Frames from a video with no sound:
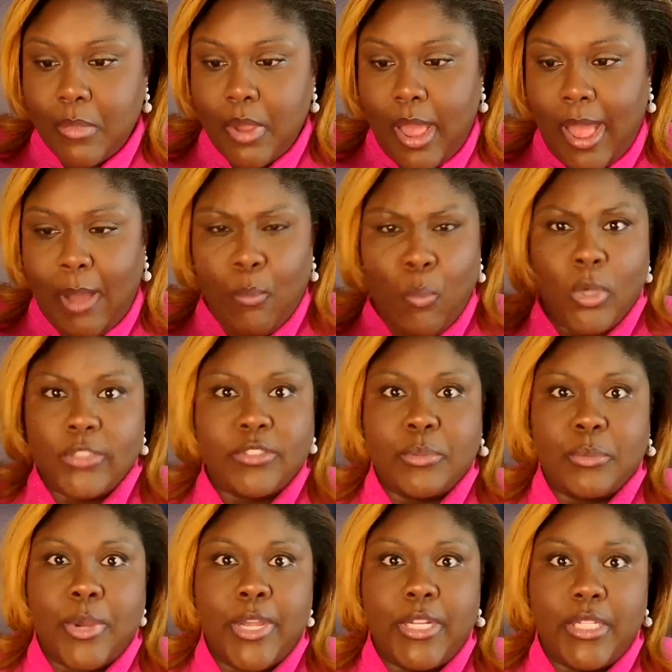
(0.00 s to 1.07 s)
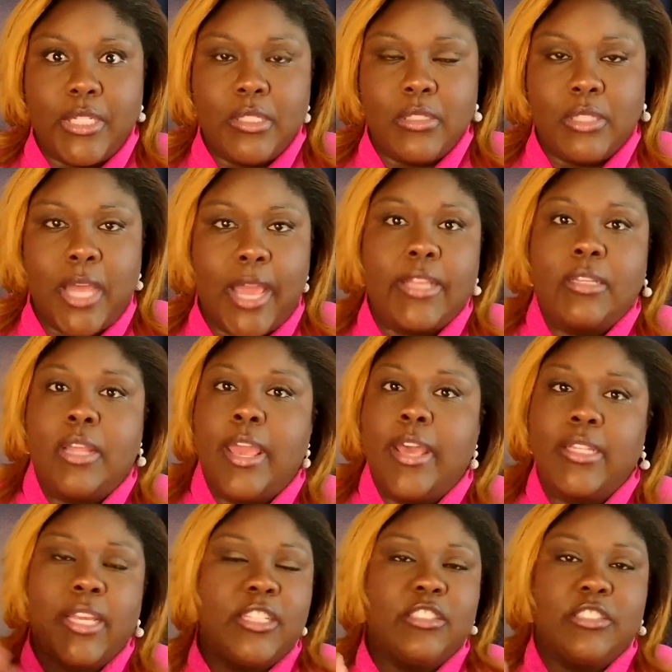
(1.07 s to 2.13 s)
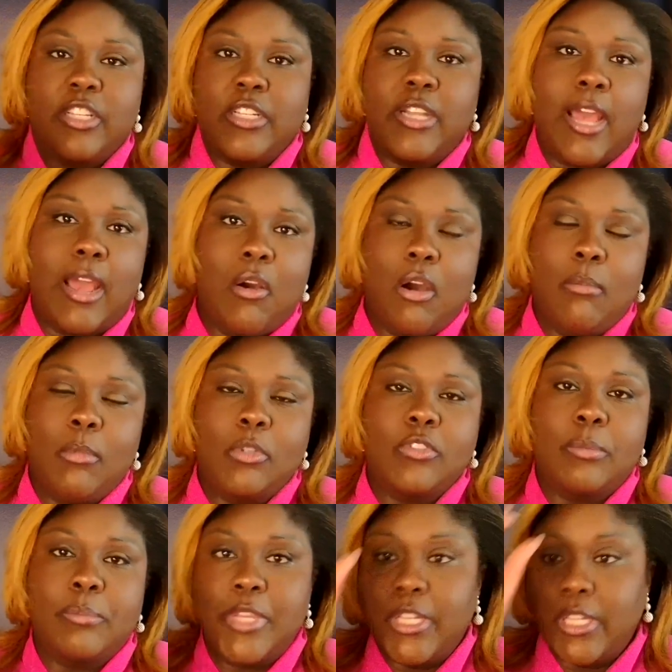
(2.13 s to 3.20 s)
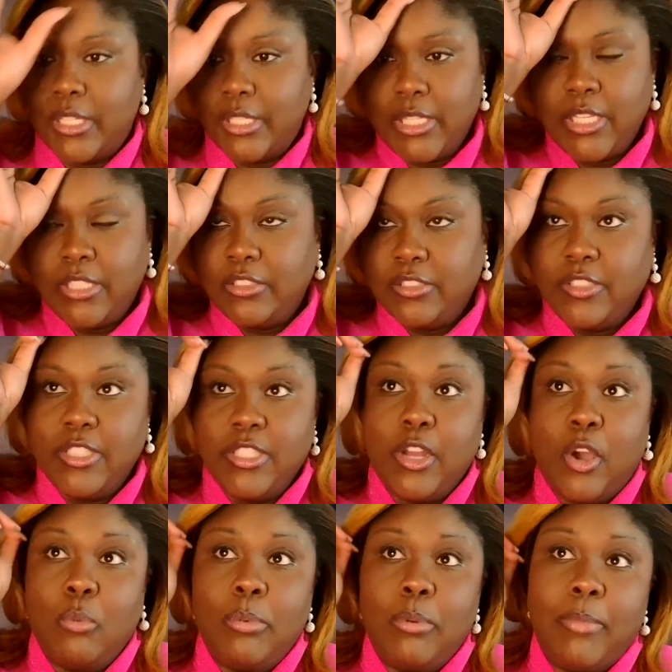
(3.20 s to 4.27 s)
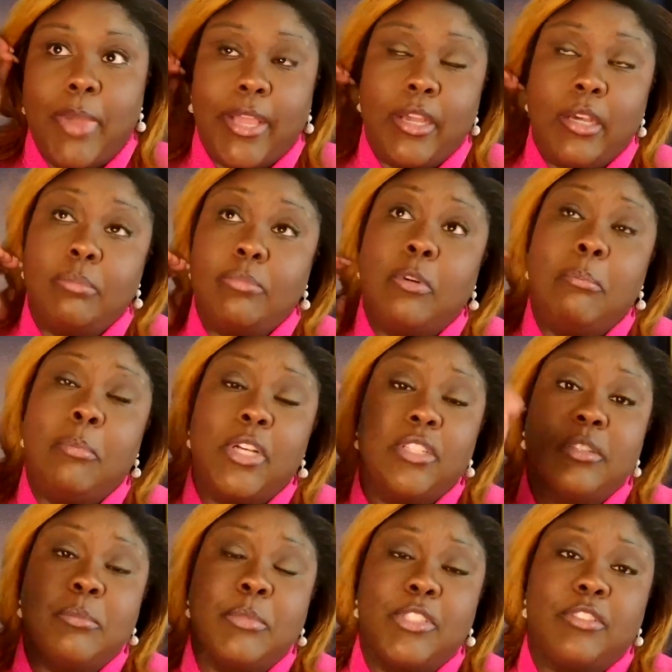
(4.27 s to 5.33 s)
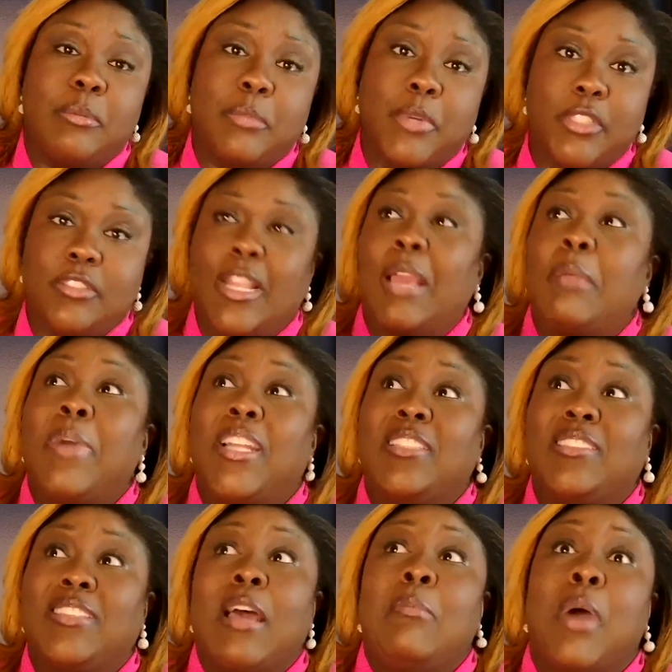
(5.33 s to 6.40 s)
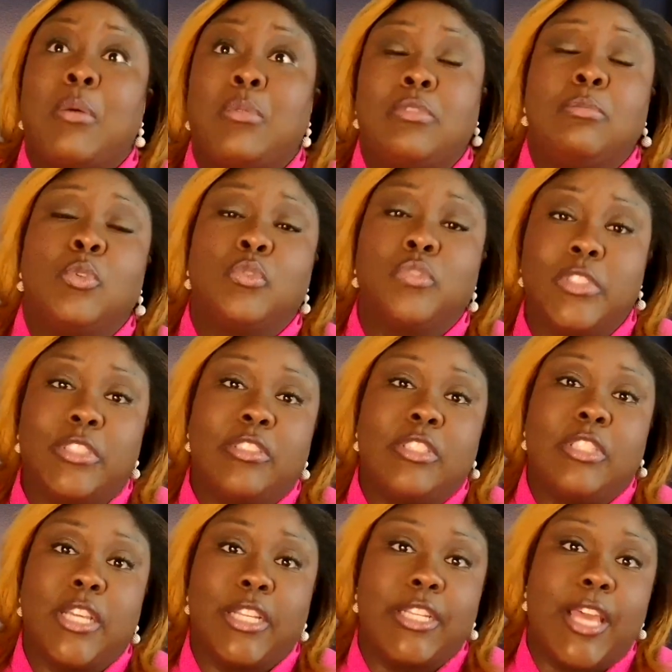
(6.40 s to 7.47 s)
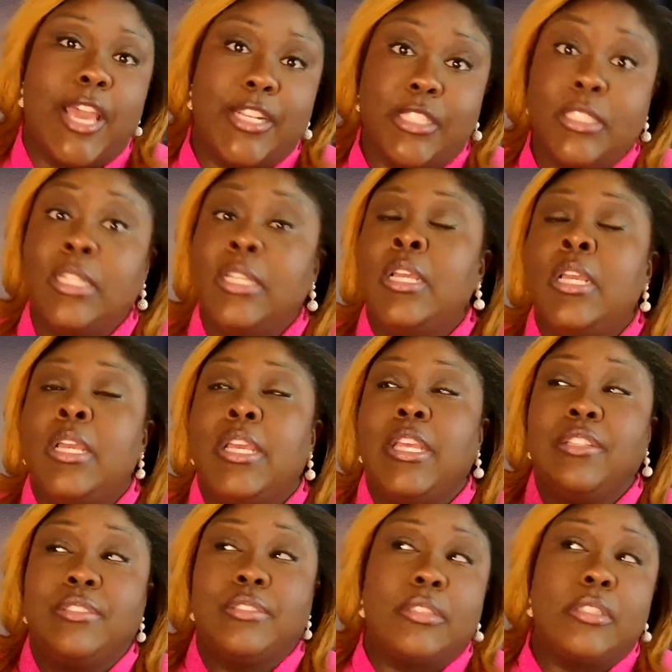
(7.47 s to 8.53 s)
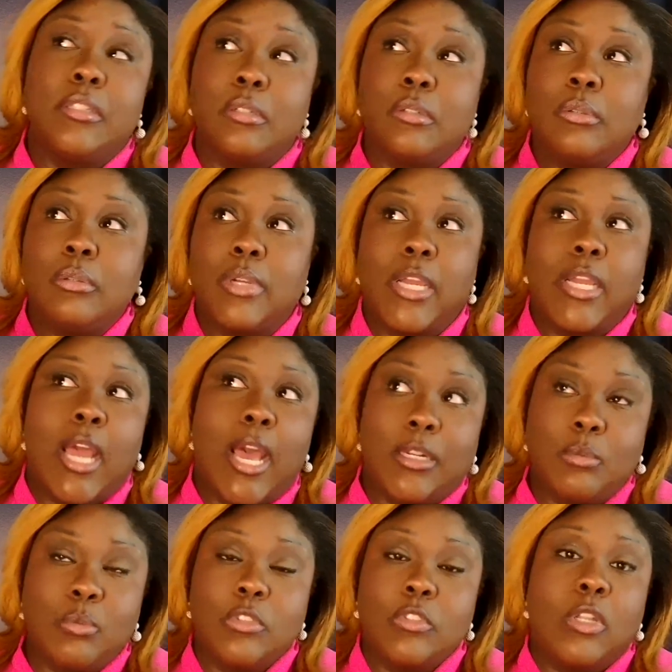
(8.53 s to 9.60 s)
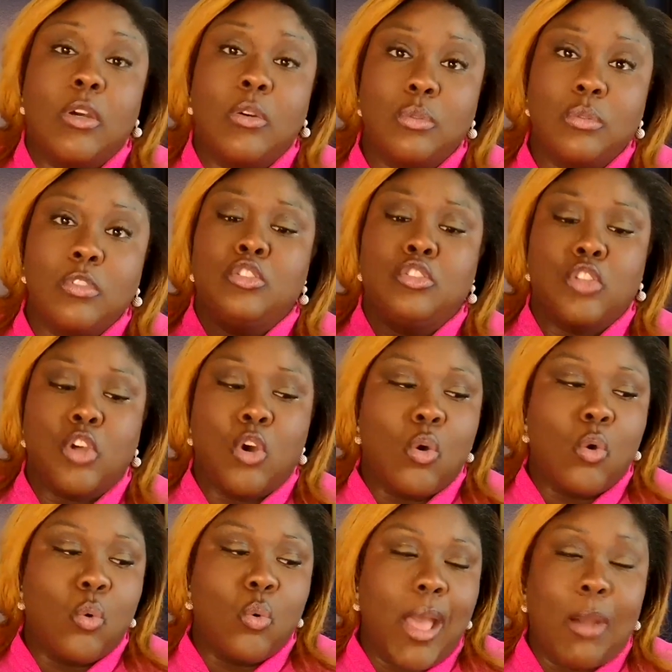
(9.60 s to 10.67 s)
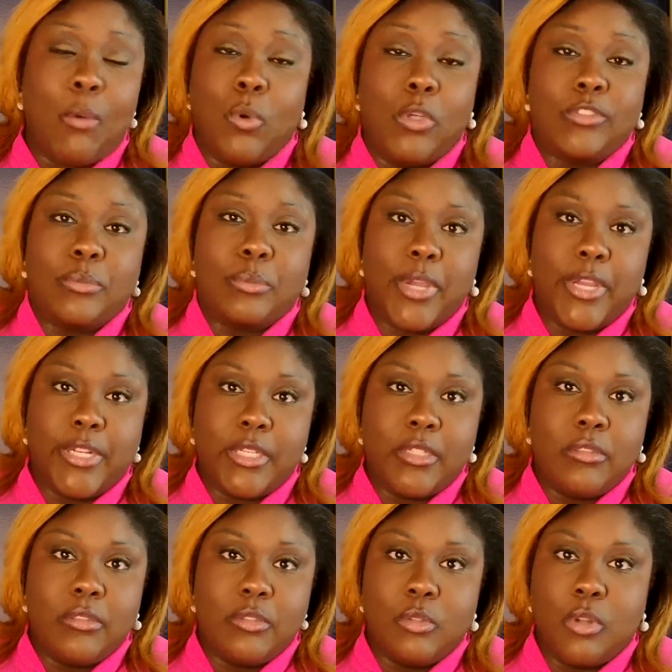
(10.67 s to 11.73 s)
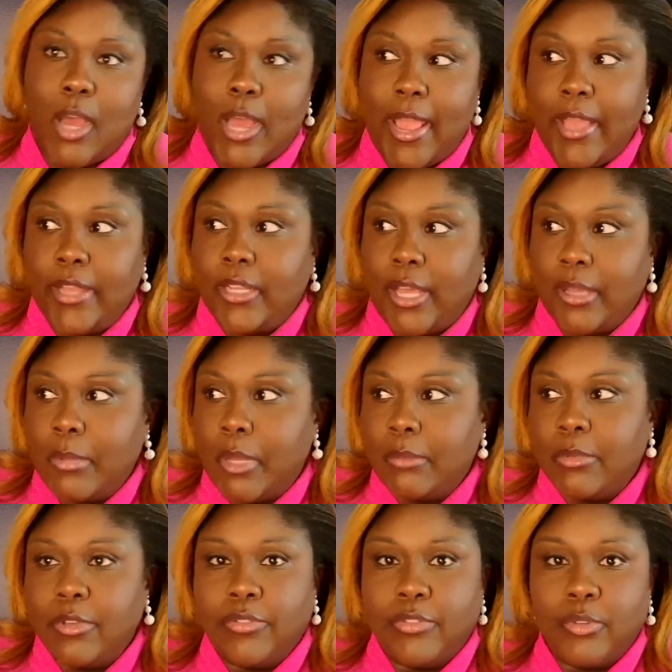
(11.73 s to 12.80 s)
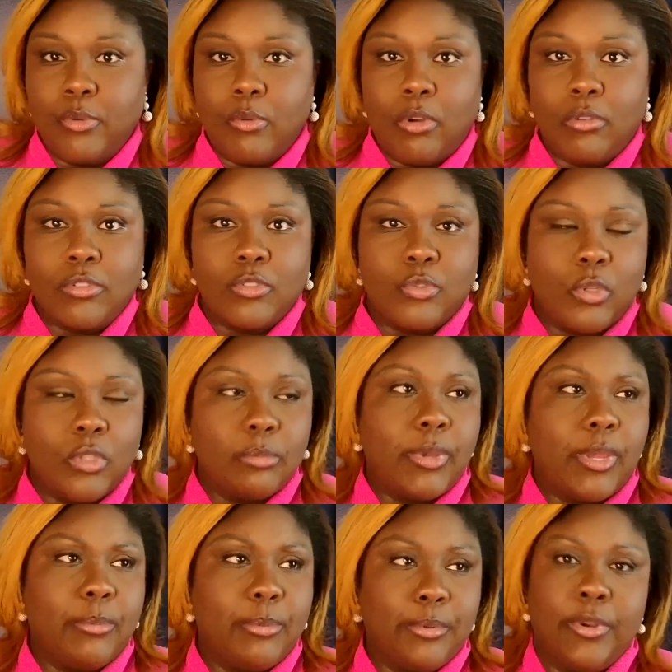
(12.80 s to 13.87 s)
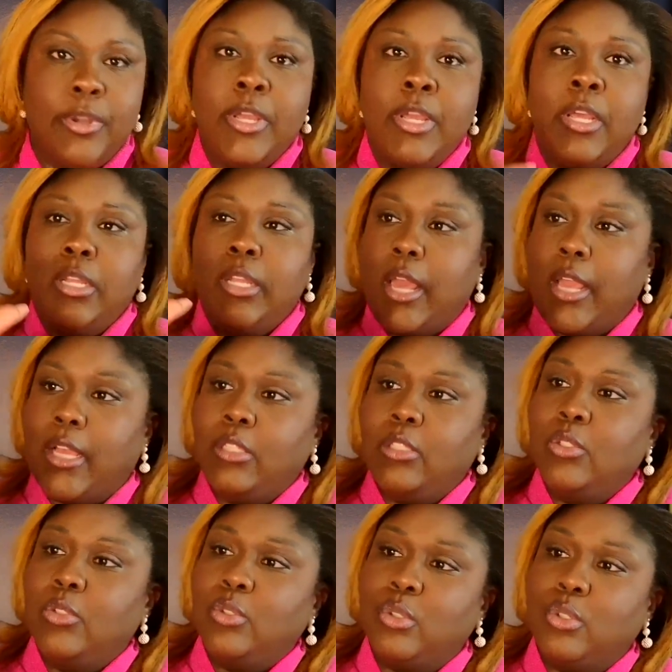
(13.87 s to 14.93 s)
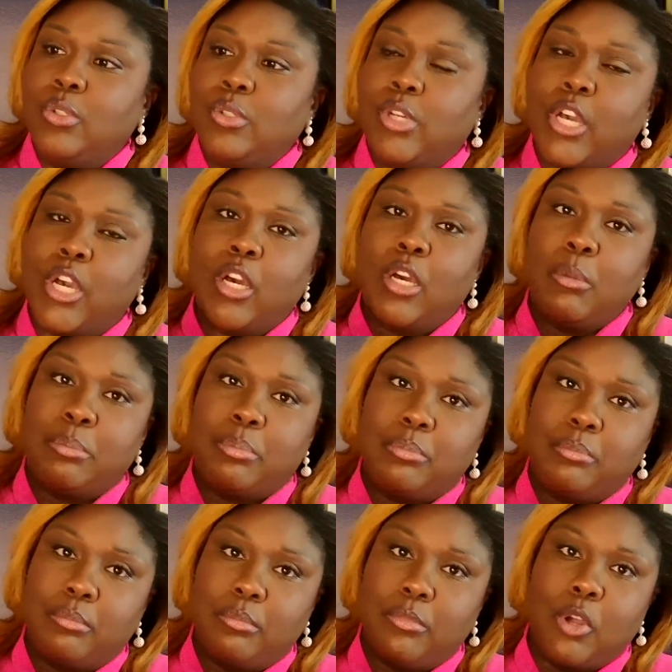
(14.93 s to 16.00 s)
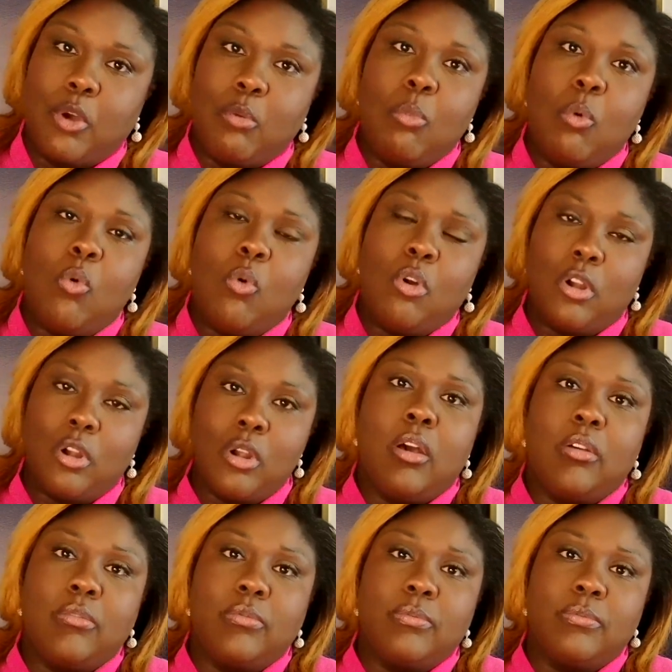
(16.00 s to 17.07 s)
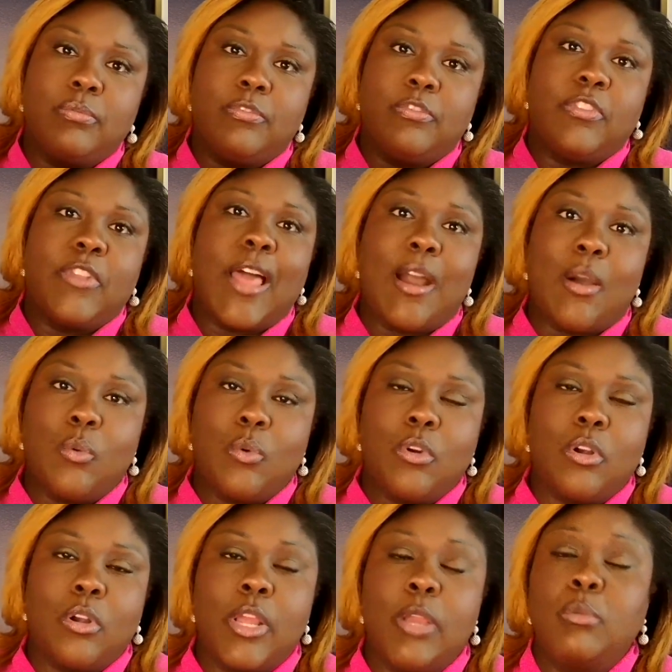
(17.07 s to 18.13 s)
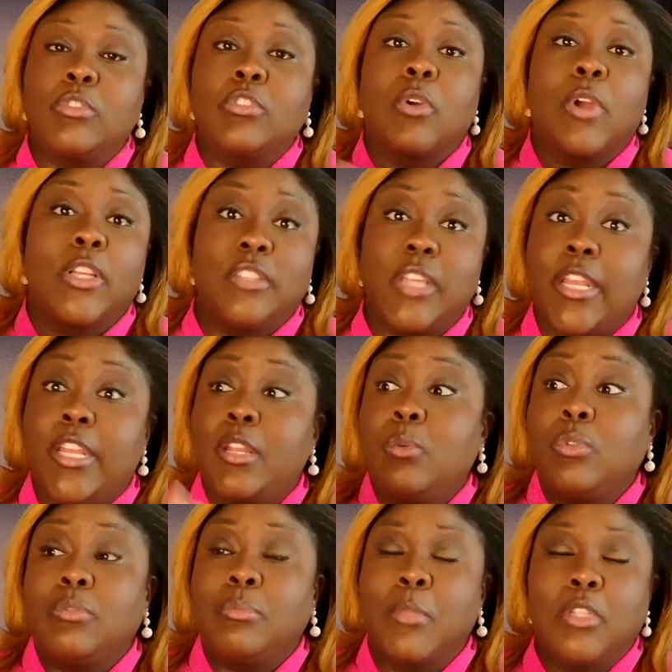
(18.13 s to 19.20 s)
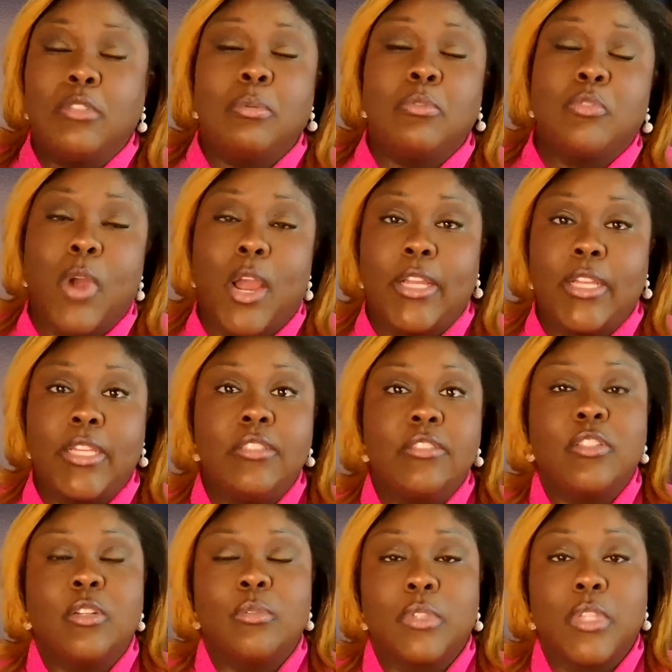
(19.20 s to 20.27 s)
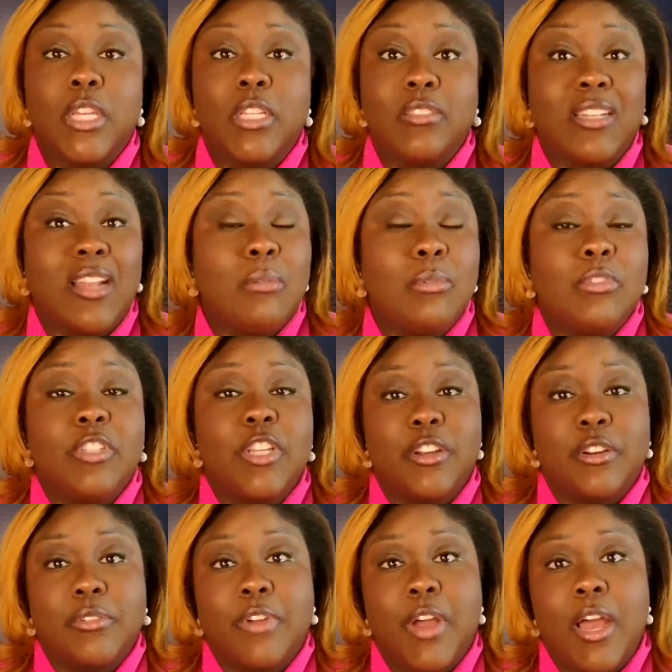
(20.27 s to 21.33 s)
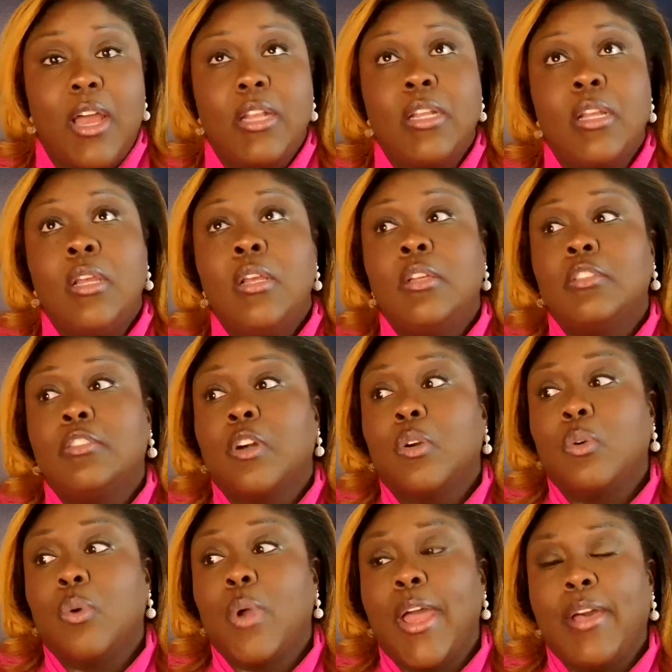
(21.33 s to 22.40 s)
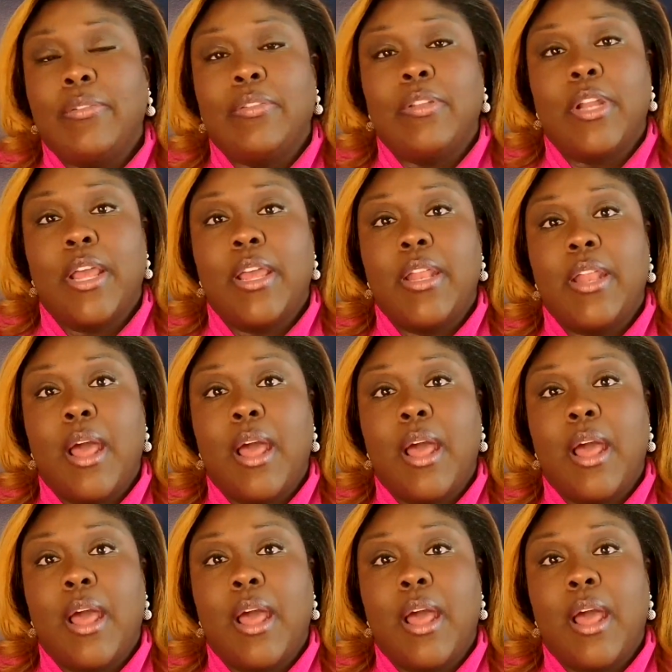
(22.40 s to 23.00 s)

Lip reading: I wasn't ready. Like LA shut down almost immediately and just didn't open back up for months and months and months. Like by the time I was moving to Atlanta, it still kind of was closed. So I wasn't ready. You know, I had like maybe a few rolls of toilet paper, like a little cup, no more of flour. It was crazy. And then it was months before I could get certain things and I was terrified. So after that,